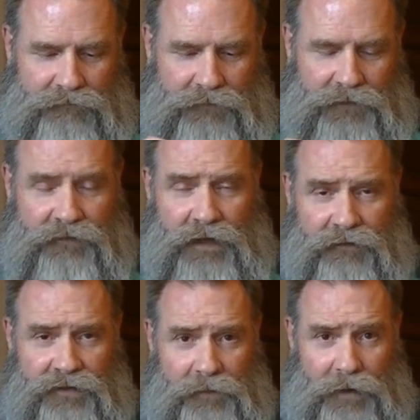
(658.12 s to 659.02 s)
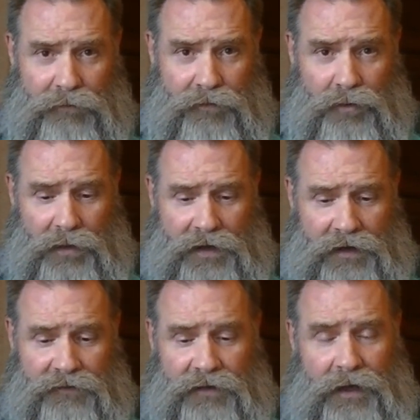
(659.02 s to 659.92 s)
If you haven't seen my review on
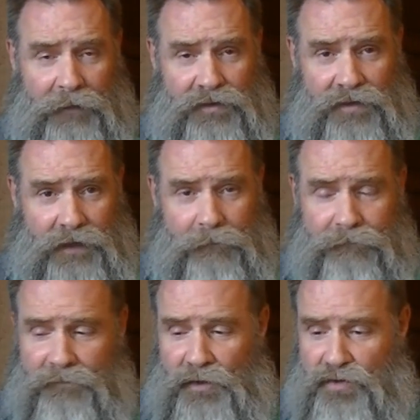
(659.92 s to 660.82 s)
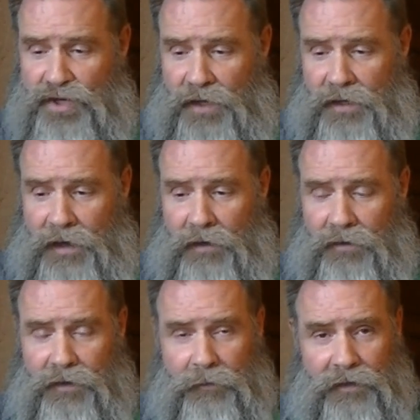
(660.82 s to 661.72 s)
Honest Amish, go check it out.
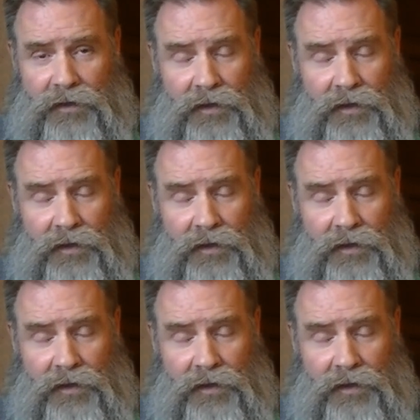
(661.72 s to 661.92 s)
It